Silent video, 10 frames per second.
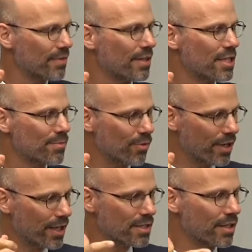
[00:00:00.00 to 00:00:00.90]
this
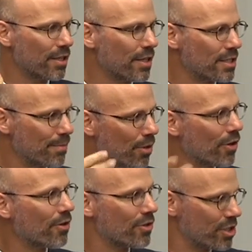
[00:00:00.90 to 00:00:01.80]
point, it's a it's a
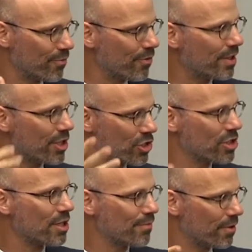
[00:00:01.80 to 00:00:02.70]
partnership
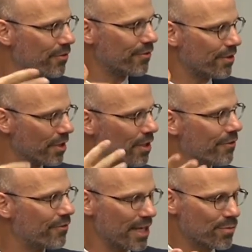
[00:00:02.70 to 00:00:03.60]
relationship of uh,
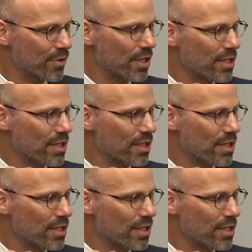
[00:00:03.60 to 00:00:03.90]
of expertise